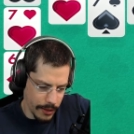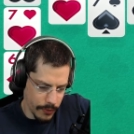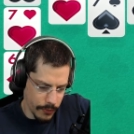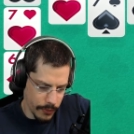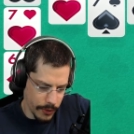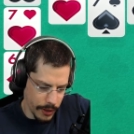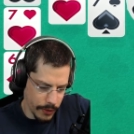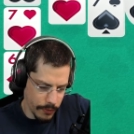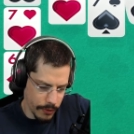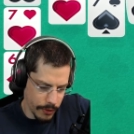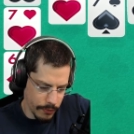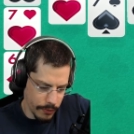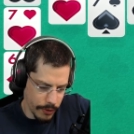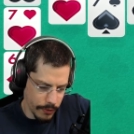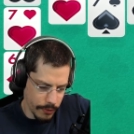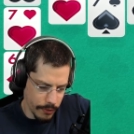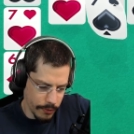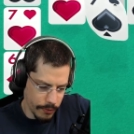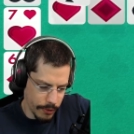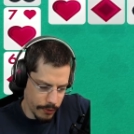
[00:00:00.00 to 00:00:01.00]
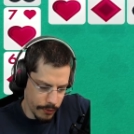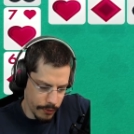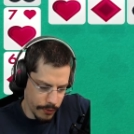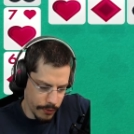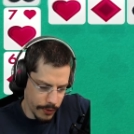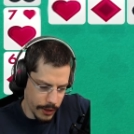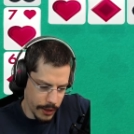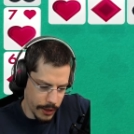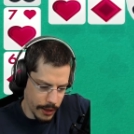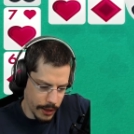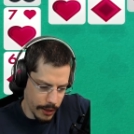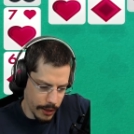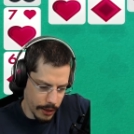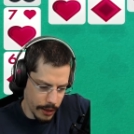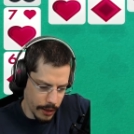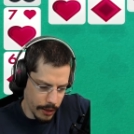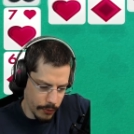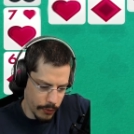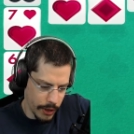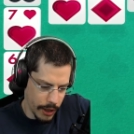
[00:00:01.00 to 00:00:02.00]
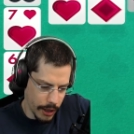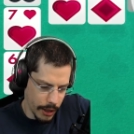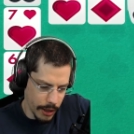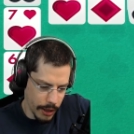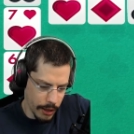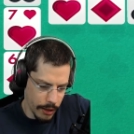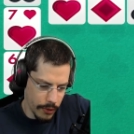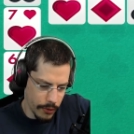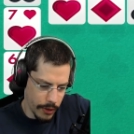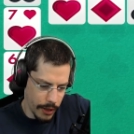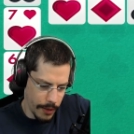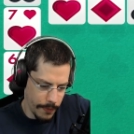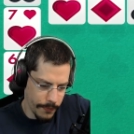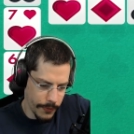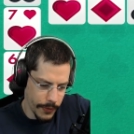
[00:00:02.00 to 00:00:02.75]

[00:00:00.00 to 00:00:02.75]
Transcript: Wait. We can get it. We can get it. Okay,